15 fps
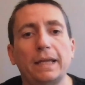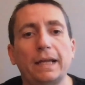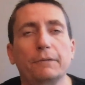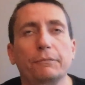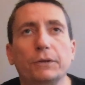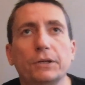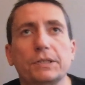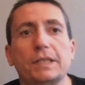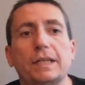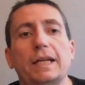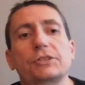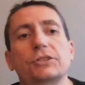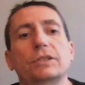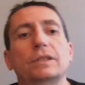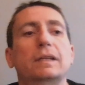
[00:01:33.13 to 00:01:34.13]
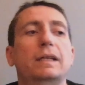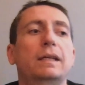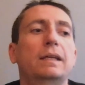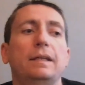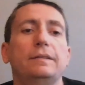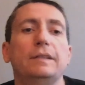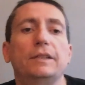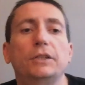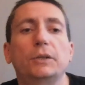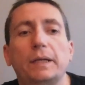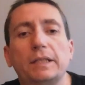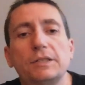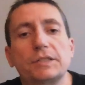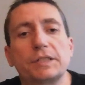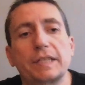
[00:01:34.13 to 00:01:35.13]
At first, I actually didn't know how
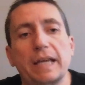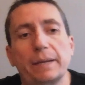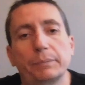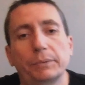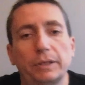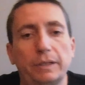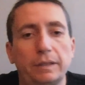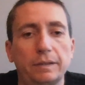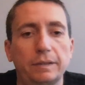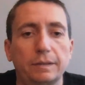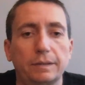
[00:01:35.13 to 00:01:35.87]
to use the sampler.